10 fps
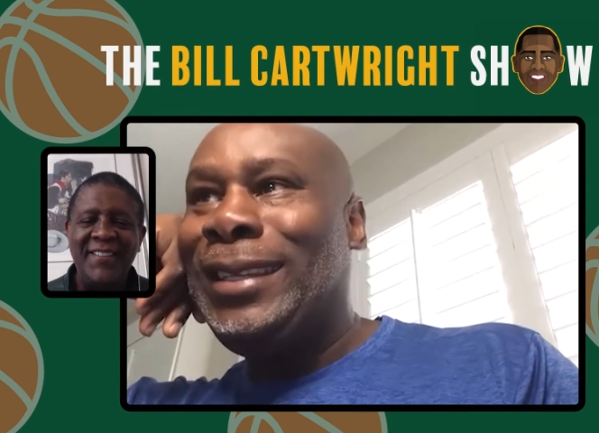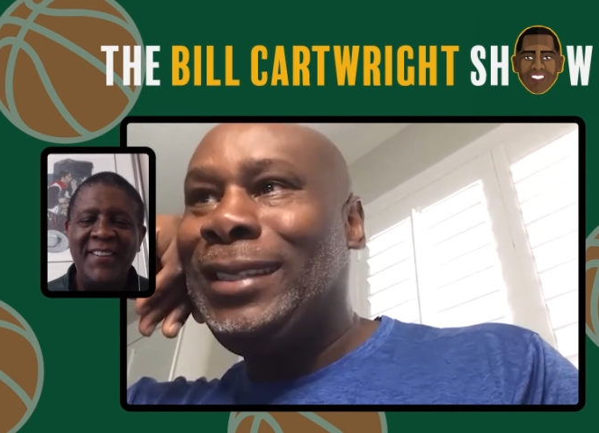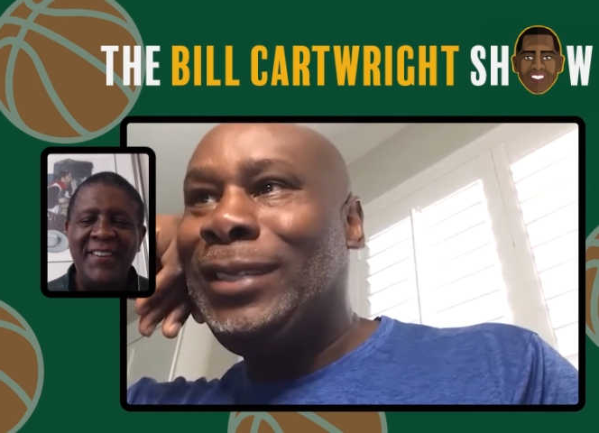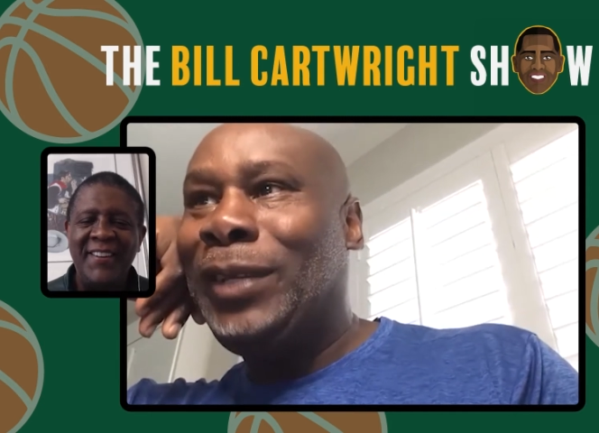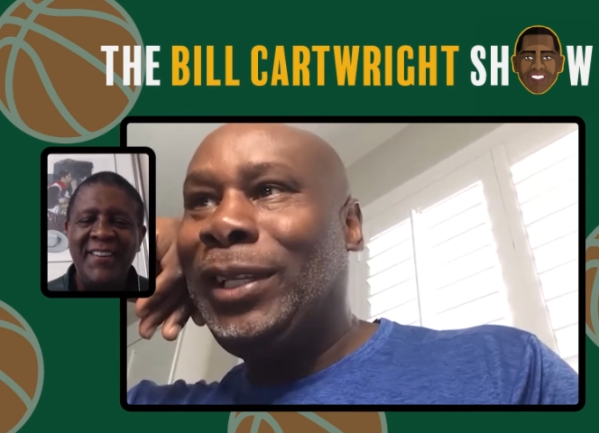
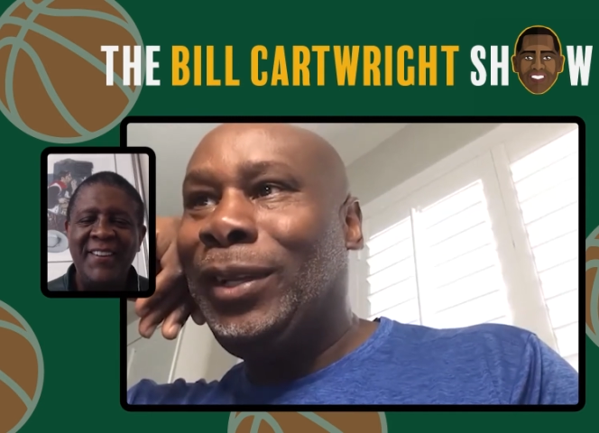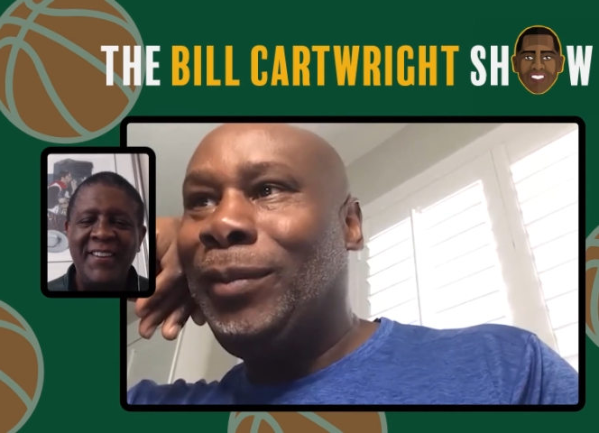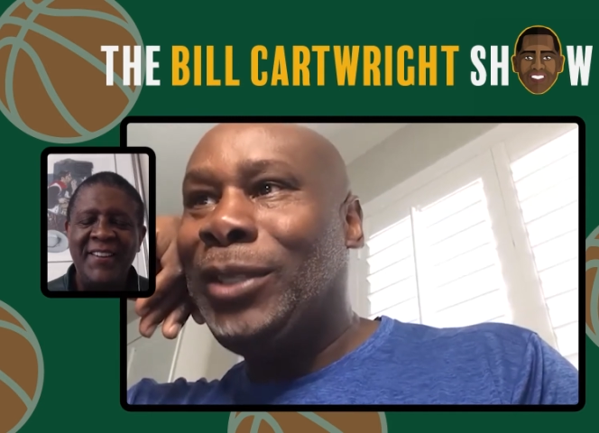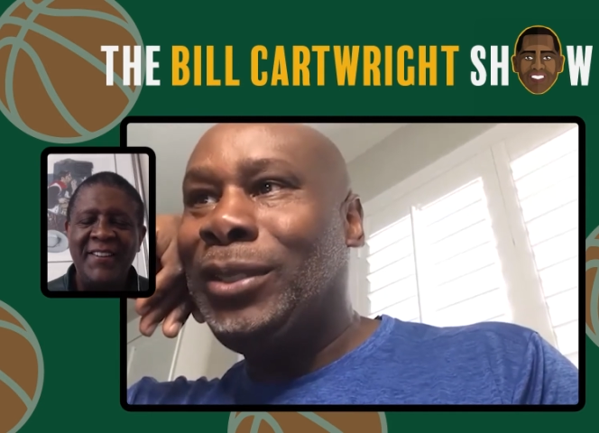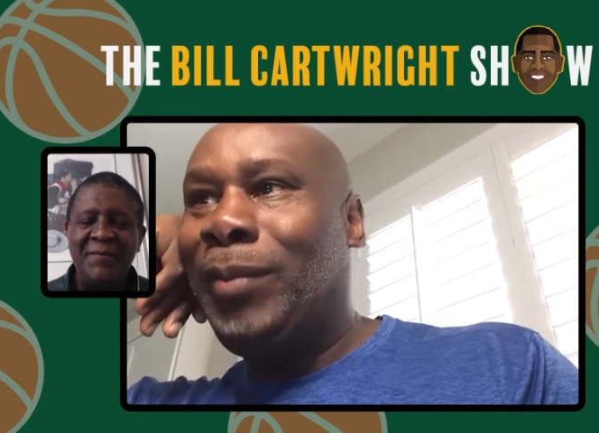Speaker 1: Didn't really know
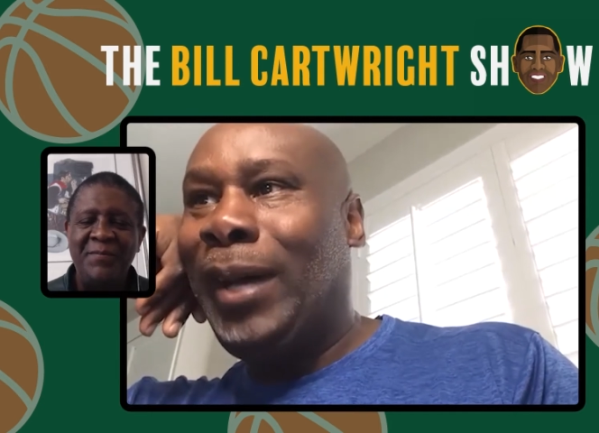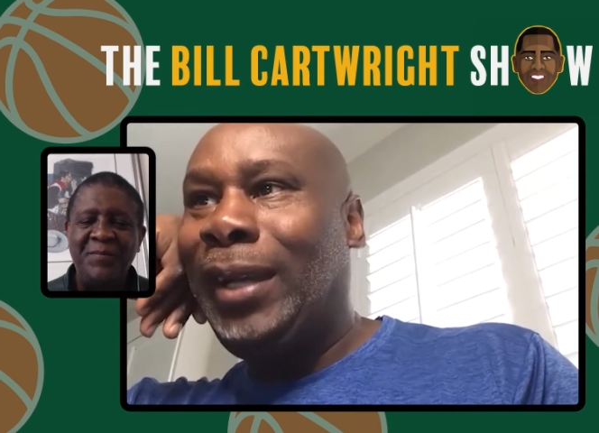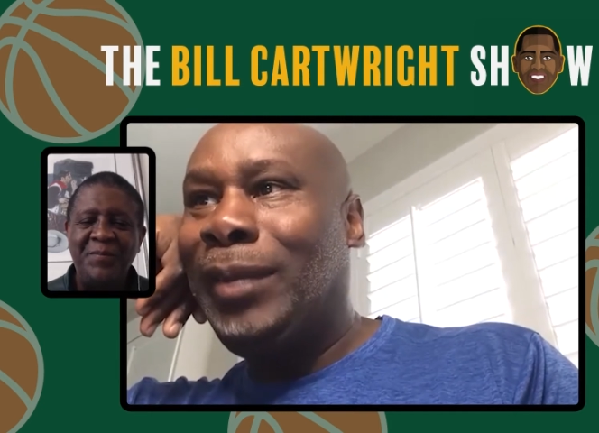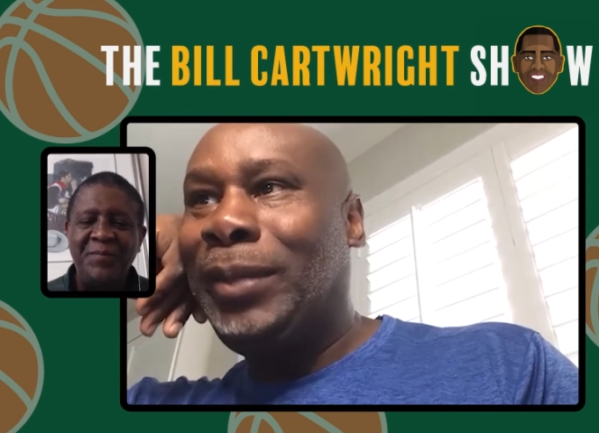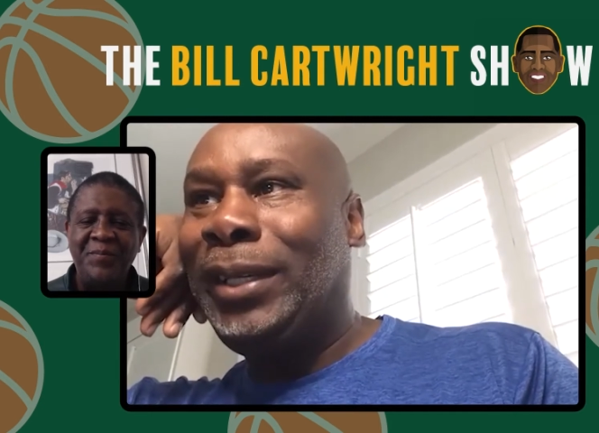much
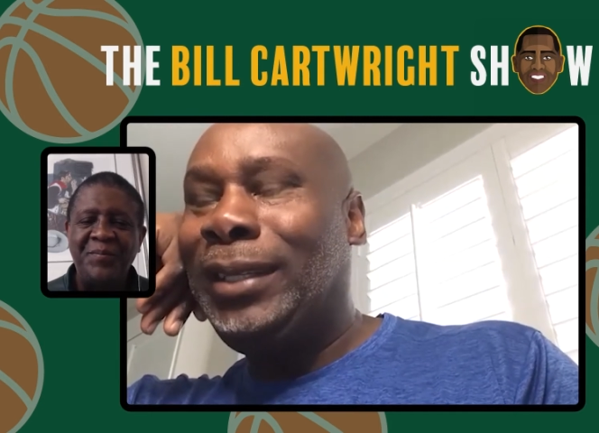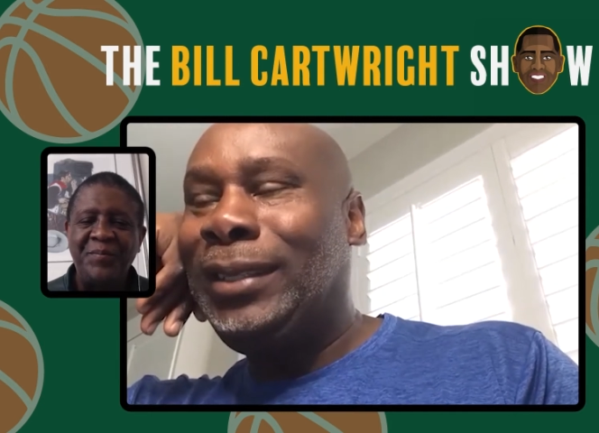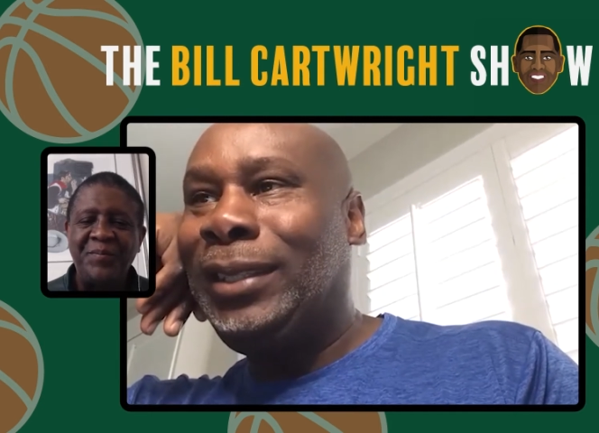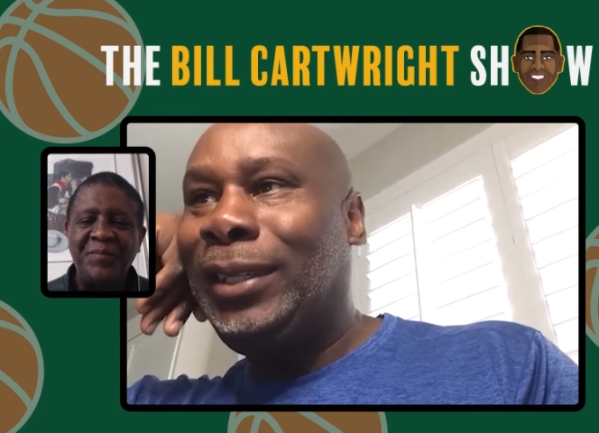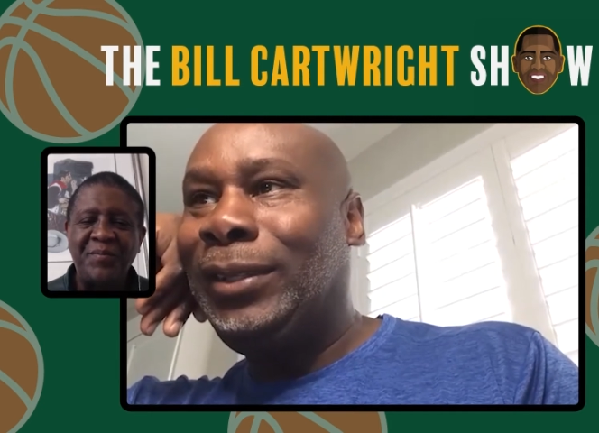about it, but
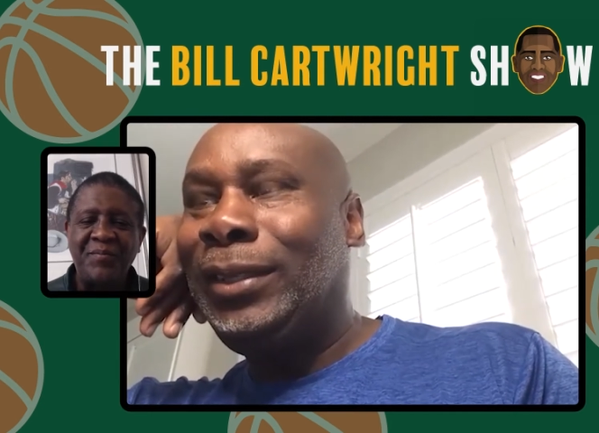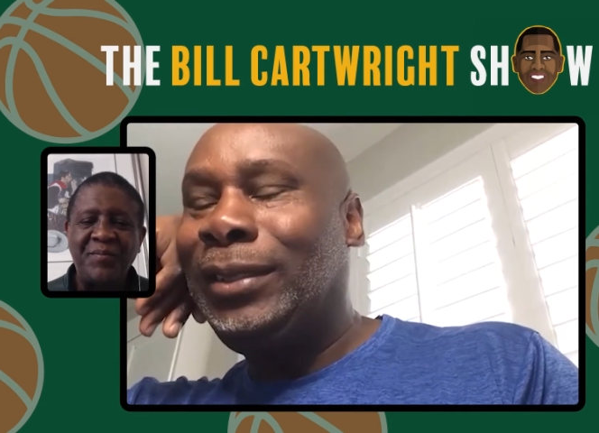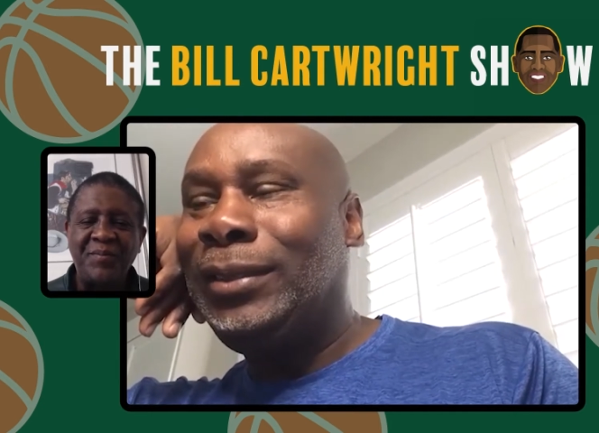you know